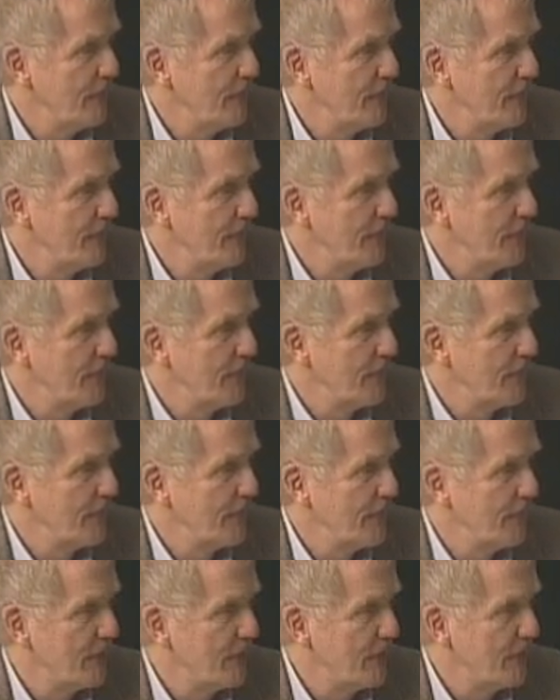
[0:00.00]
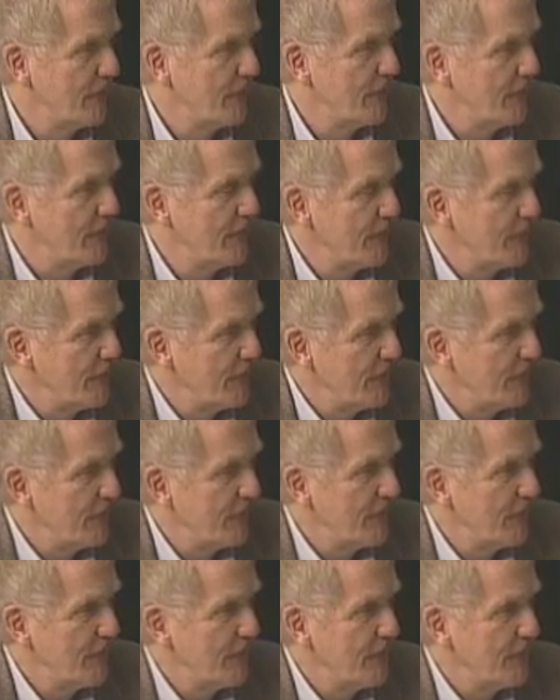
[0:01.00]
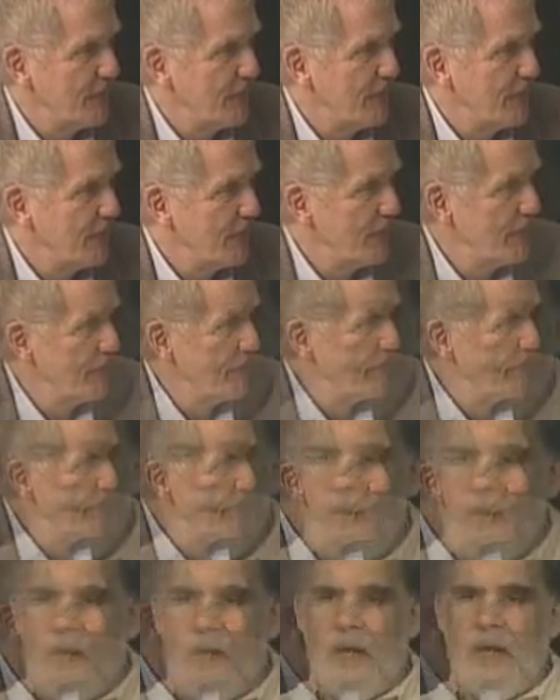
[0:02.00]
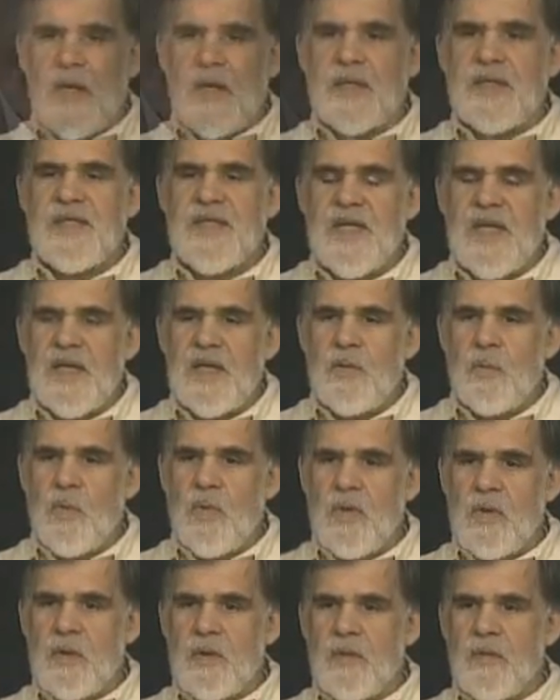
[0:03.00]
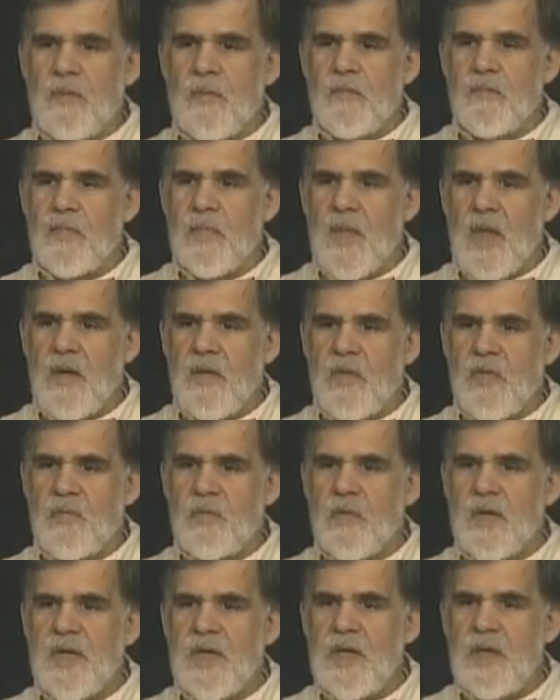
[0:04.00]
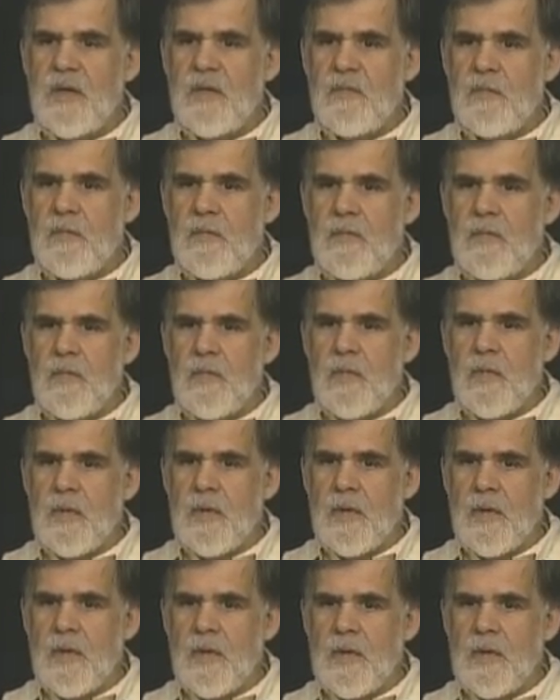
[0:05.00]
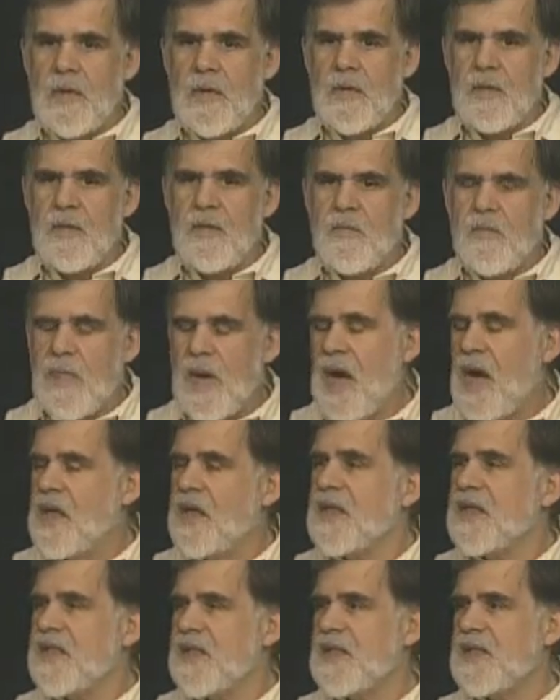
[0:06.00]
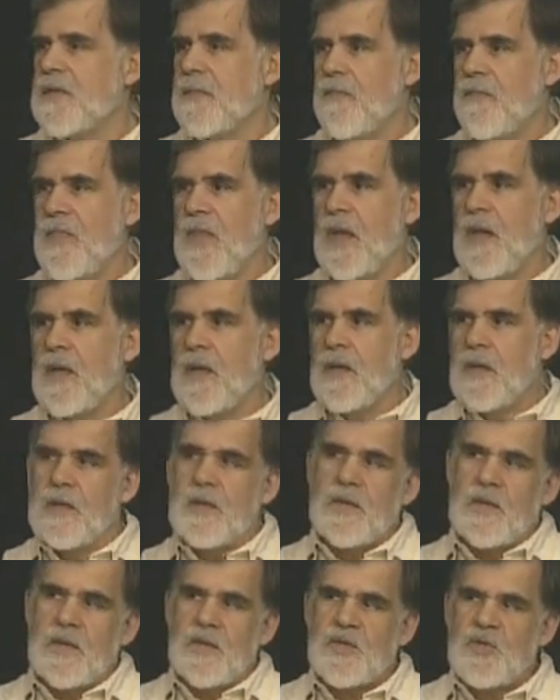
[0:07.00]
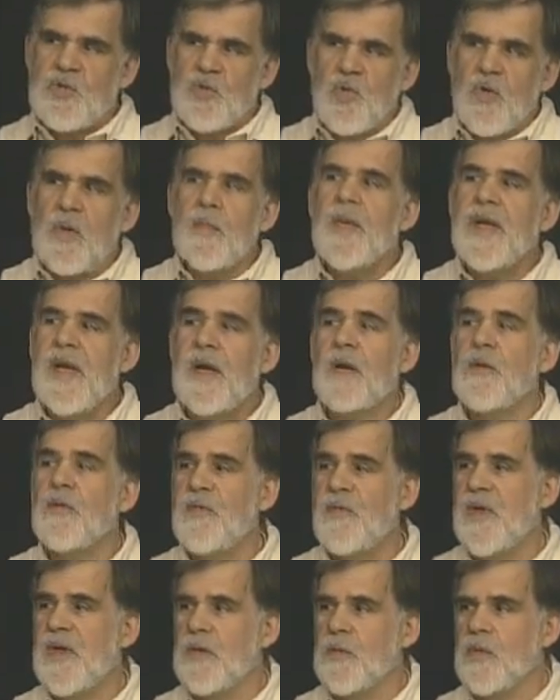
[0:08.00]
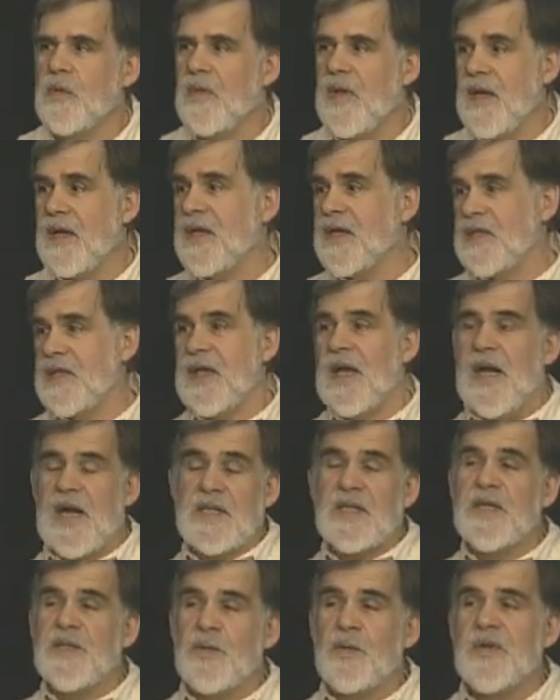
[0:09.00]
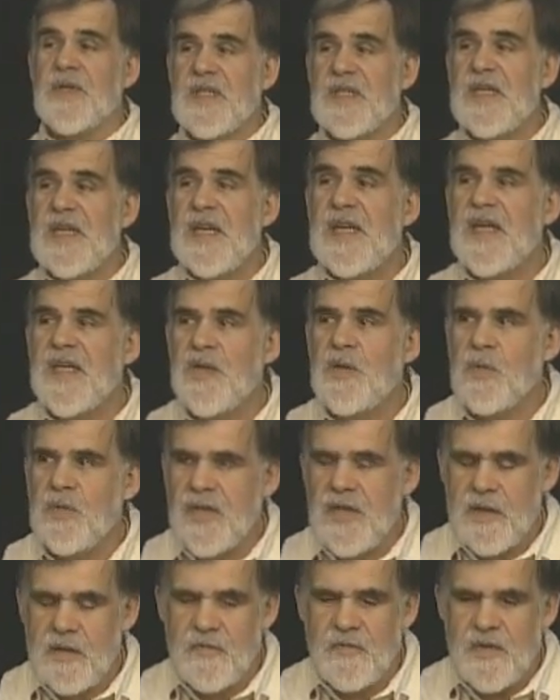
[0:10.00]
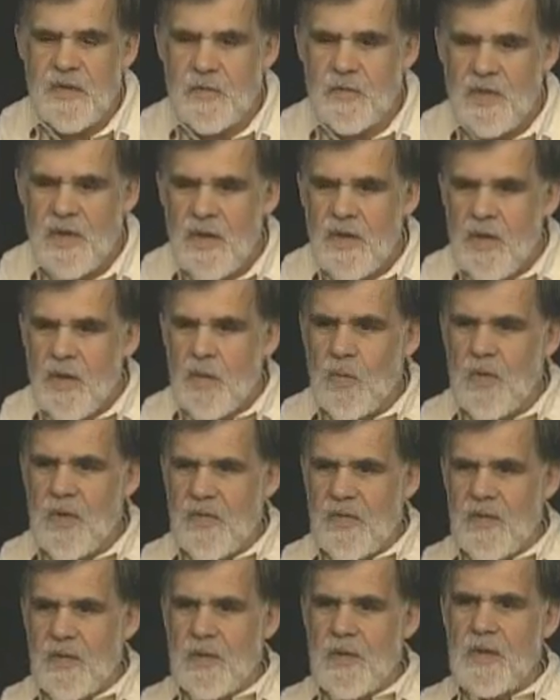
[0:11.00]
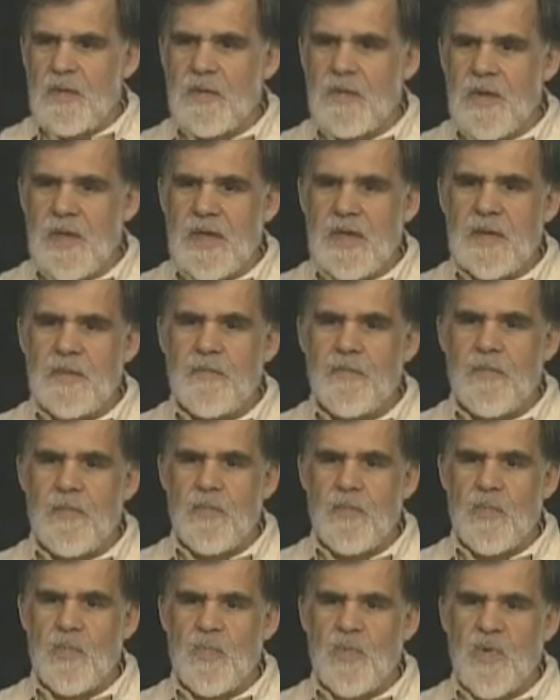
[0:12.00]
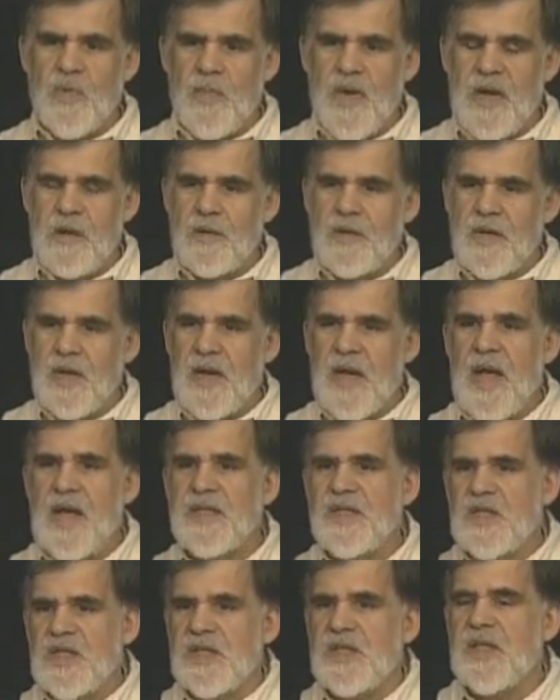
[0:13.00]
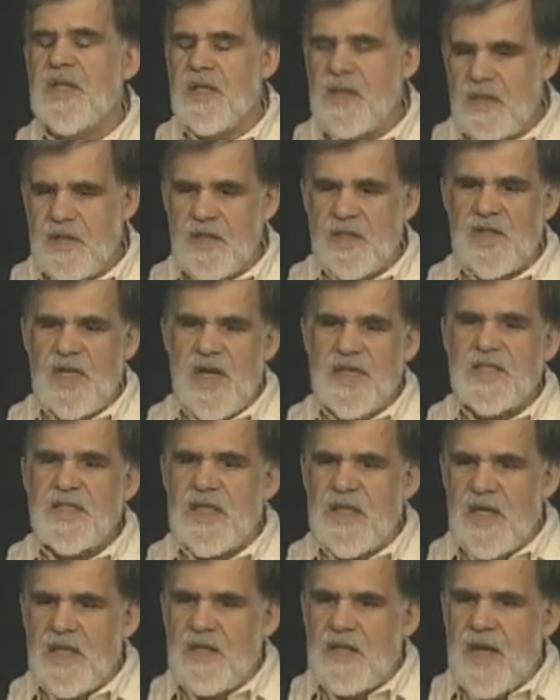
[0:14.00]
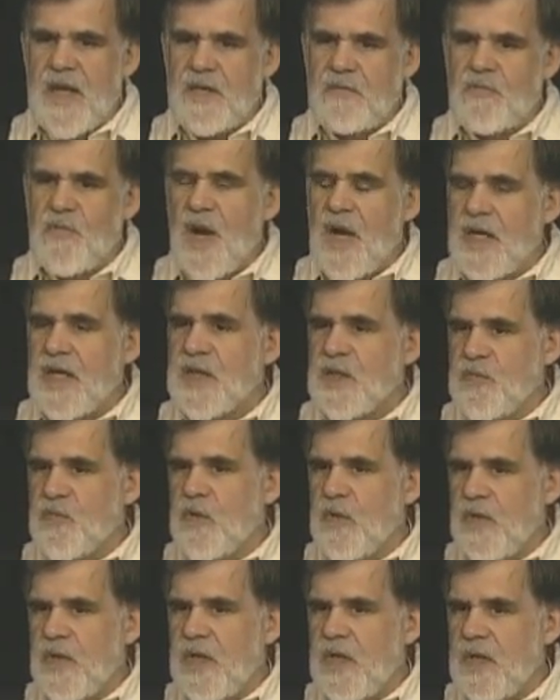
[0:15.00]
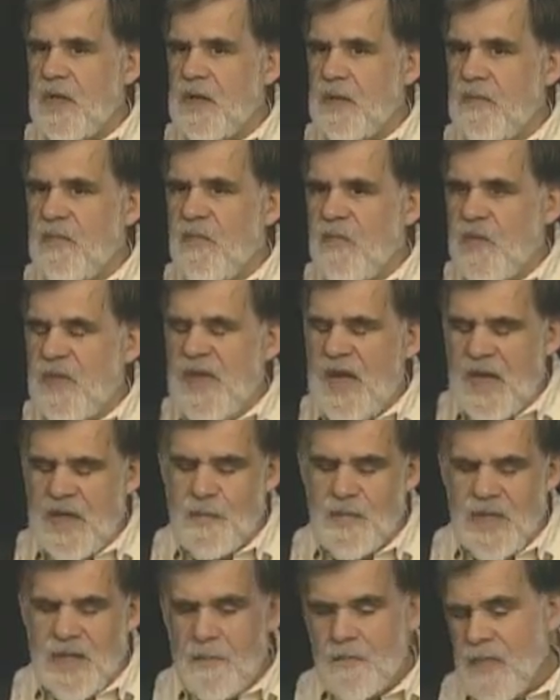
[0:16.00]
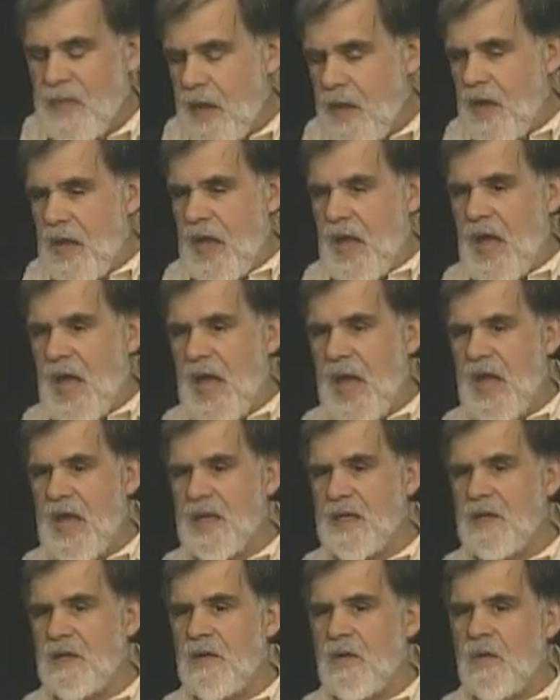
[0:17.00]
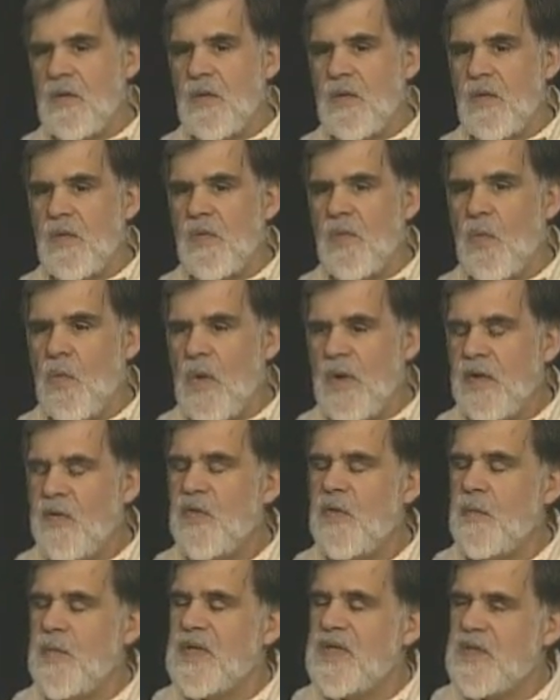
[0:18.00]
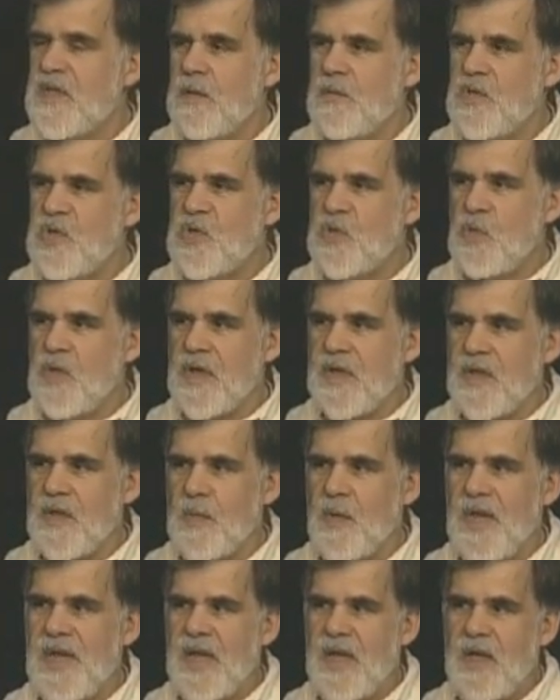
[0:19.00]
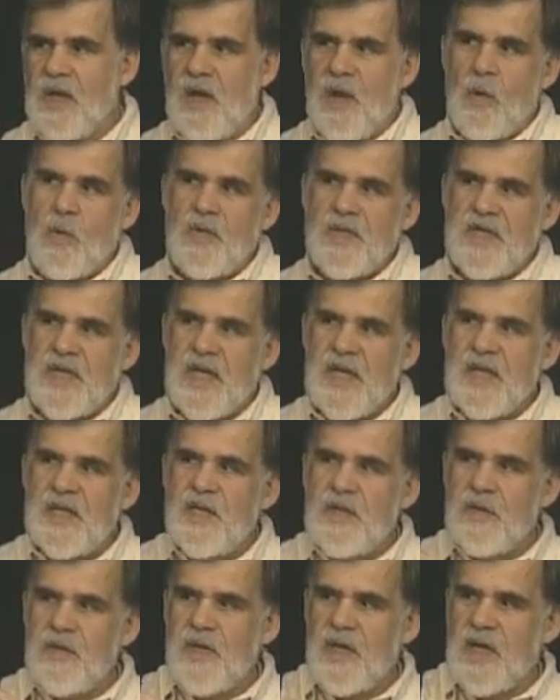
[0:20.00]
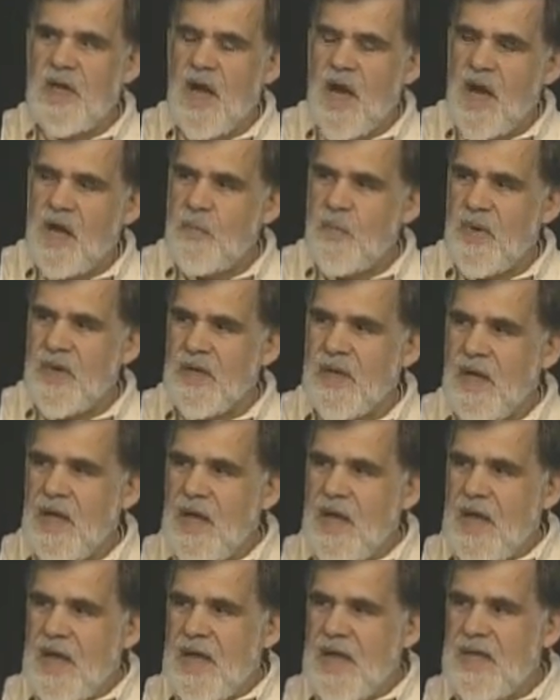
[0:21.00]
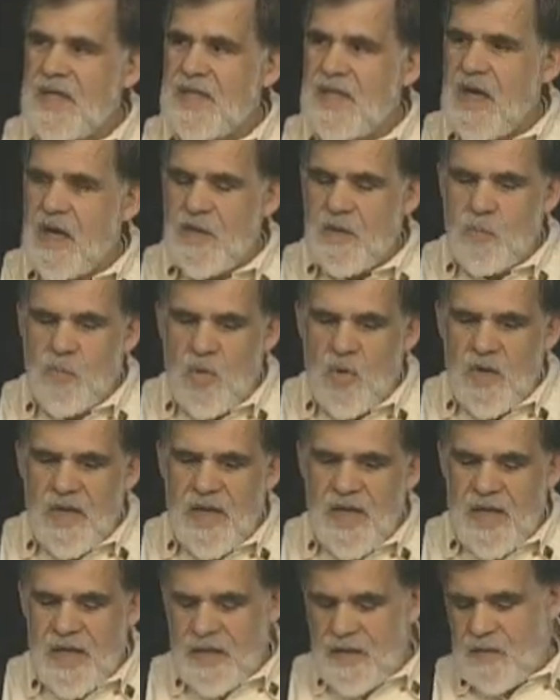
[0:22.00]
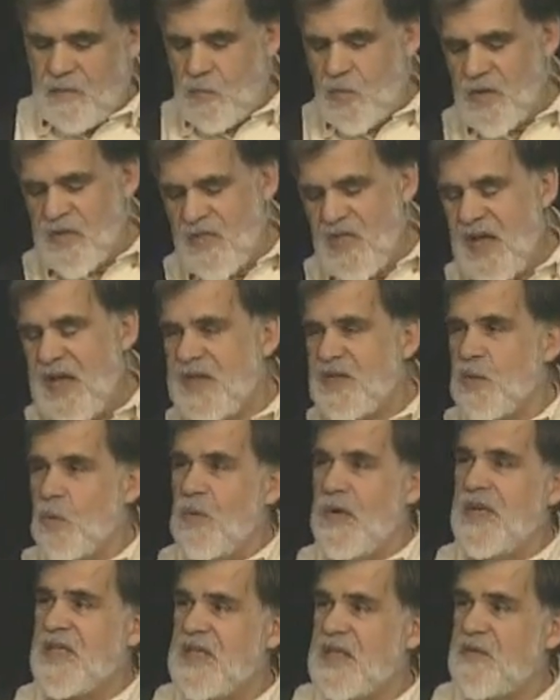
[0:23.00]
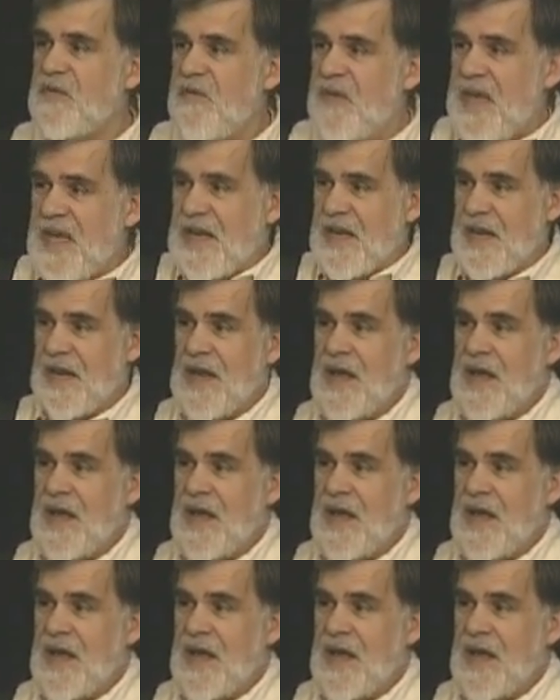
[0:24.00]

You have, in one of our books, we have a scene where 3 pilots storm an airfield. That is, they actually sort of sneak into an airfield where there are prepared engine jets and rockets for the enemy. And the one of them is so short that when he goes into the cockpit, he's got to put things on his feet